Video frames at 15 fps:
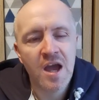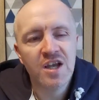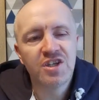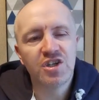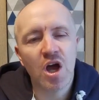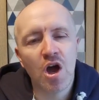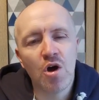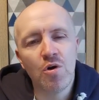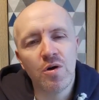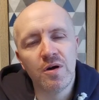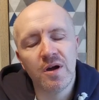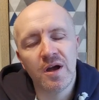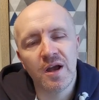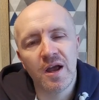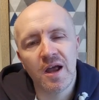
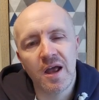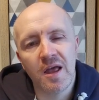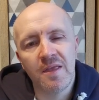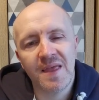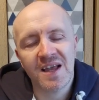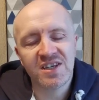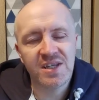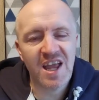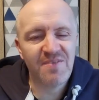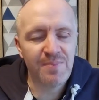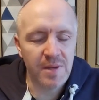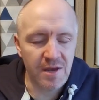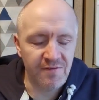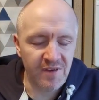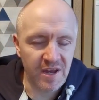So that's the
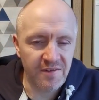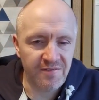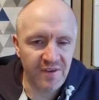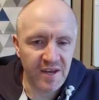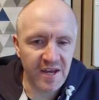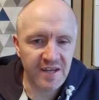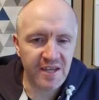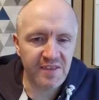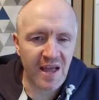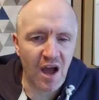FPV feed.